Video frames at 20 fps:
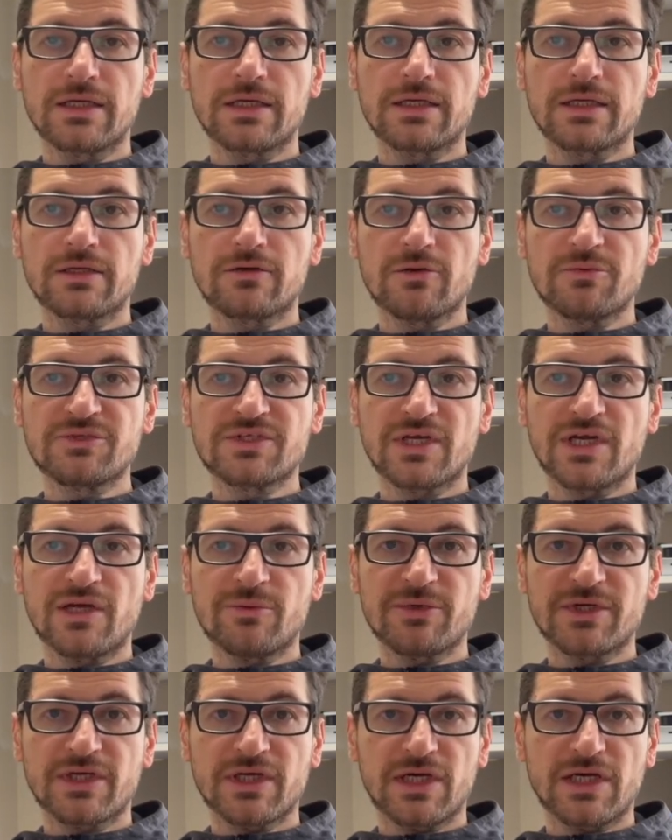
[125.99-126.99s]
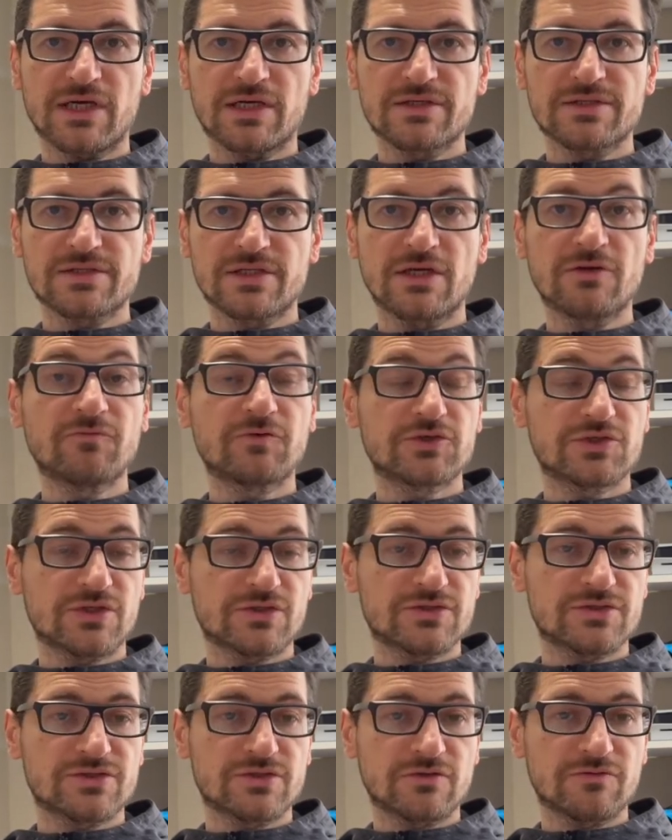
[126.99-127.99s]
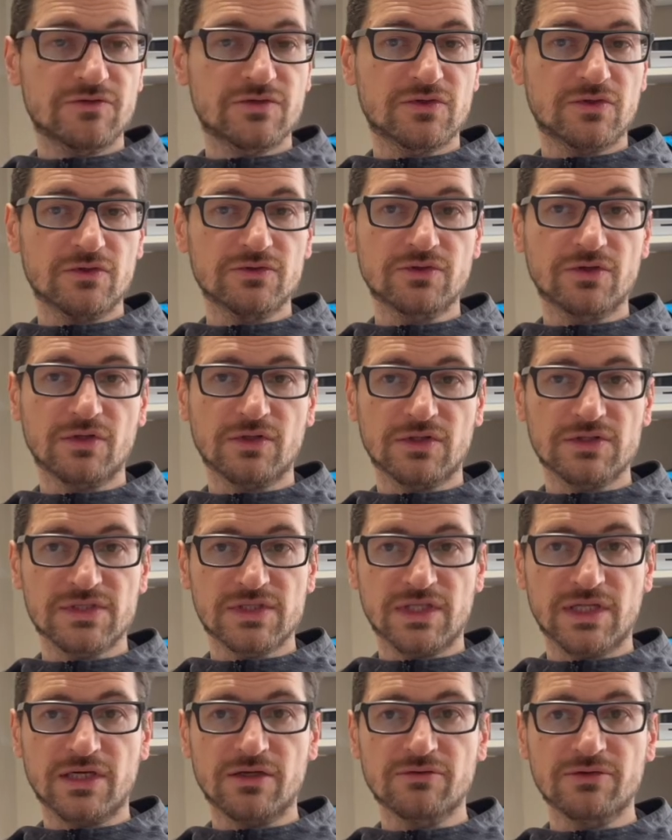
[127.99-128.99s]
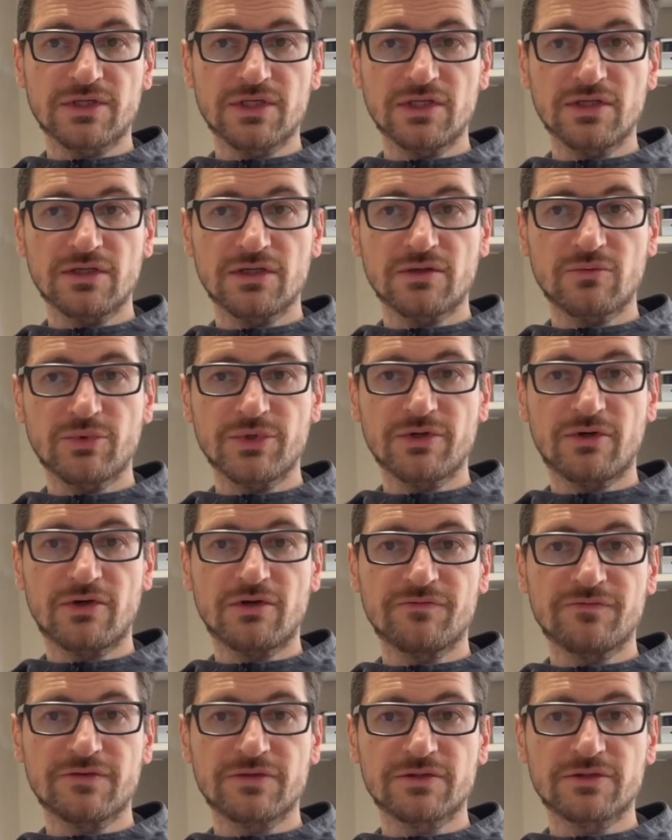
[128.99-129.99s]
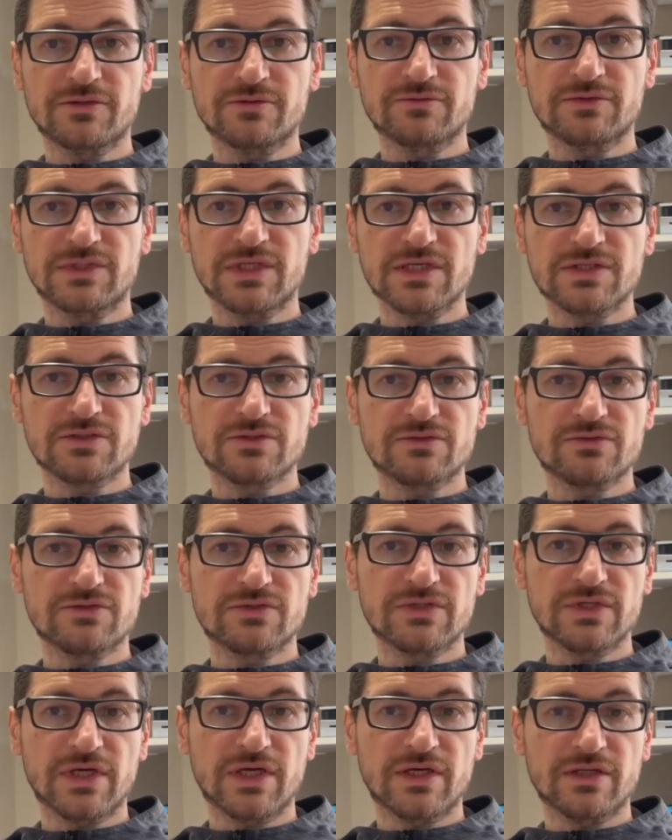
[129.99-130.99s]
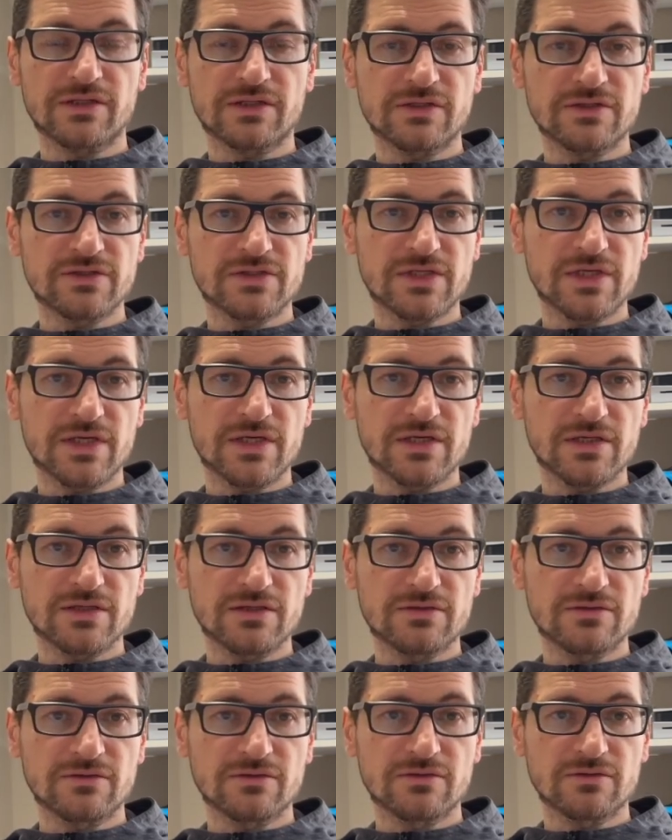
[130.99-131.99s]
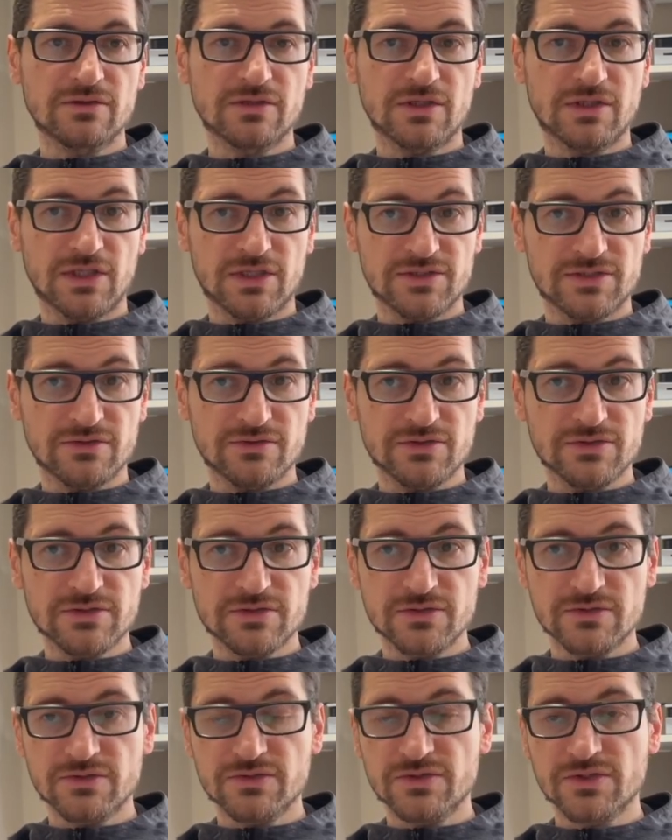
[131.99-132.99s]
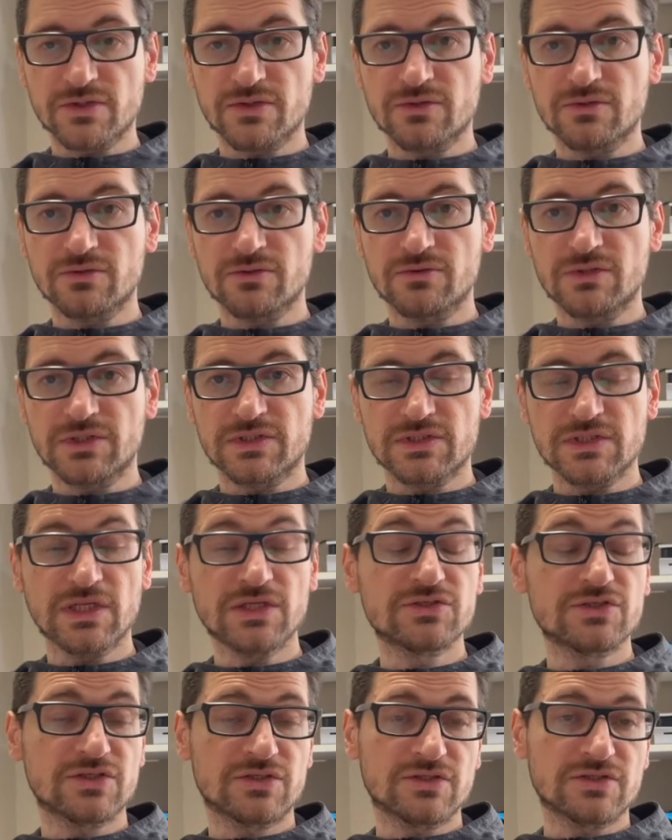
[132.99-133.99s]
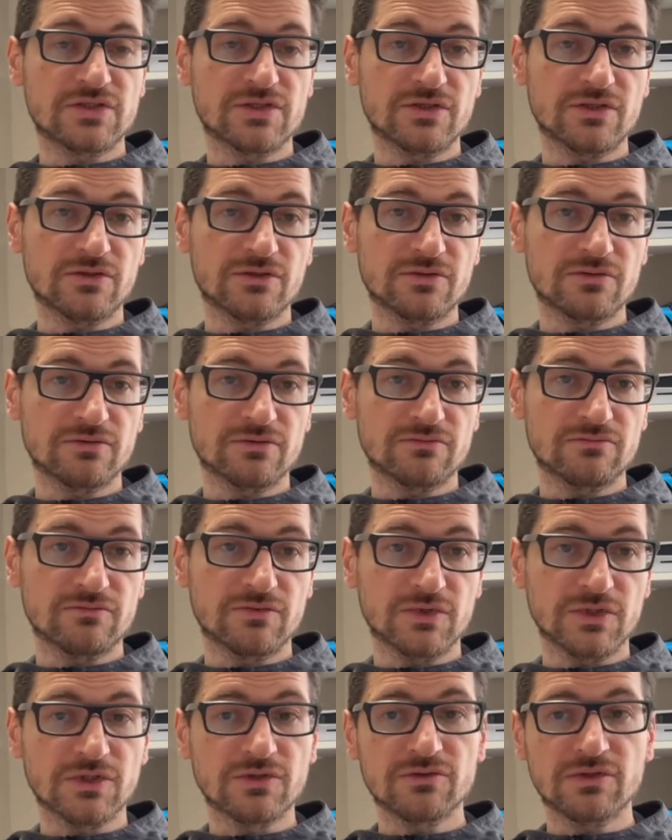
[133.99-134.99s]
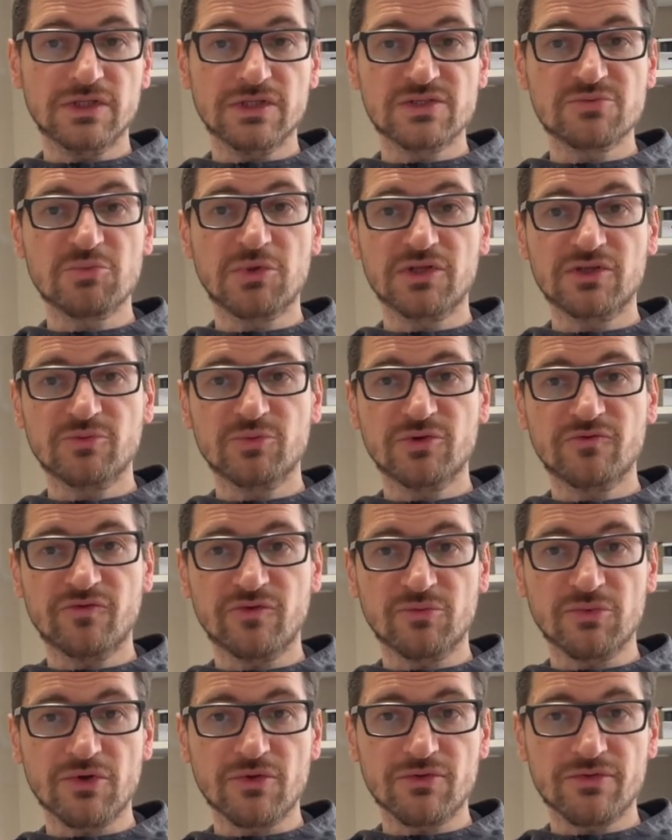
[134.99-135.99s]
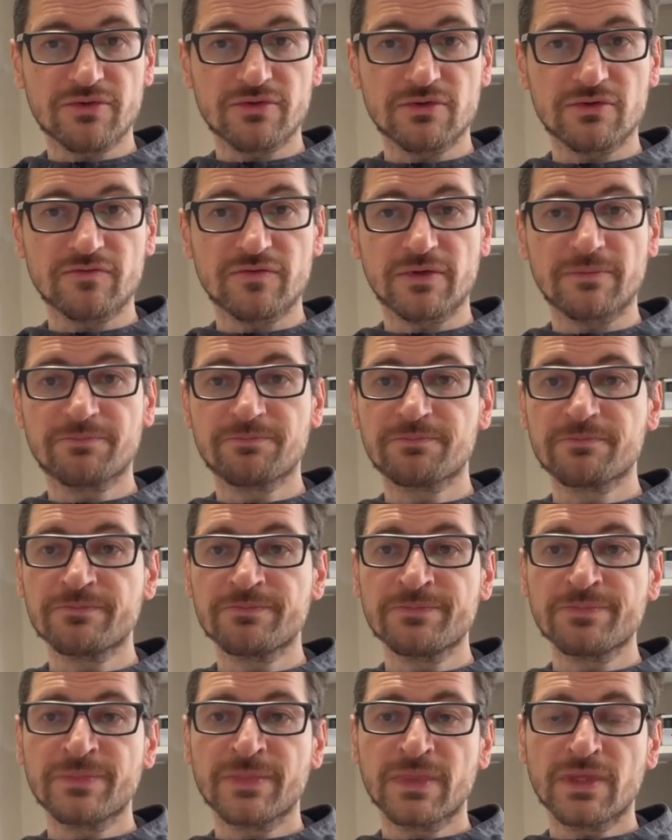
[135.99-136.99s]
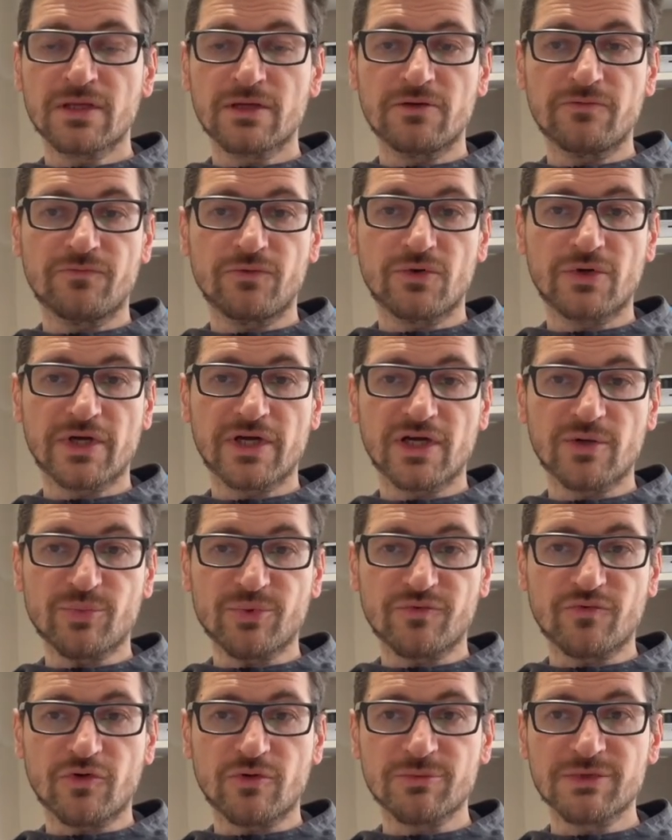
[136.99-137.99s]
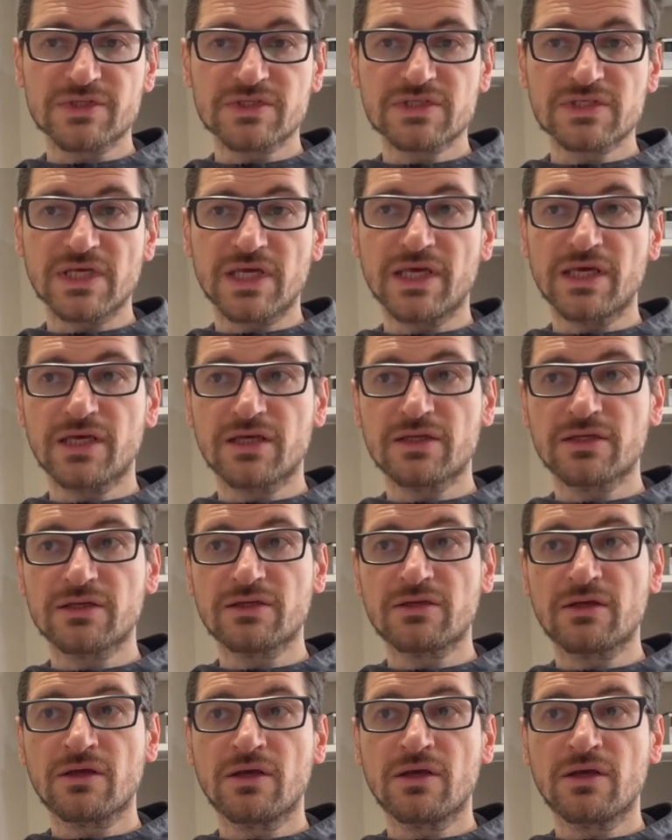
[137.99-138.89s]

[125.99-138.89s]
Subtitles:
Cryptonomic has an infrastructure service called nautilus.cloud. Here we offer Tezos and Consay clusters. So it's not just a single node, it's multiple for both of them for higher performance, and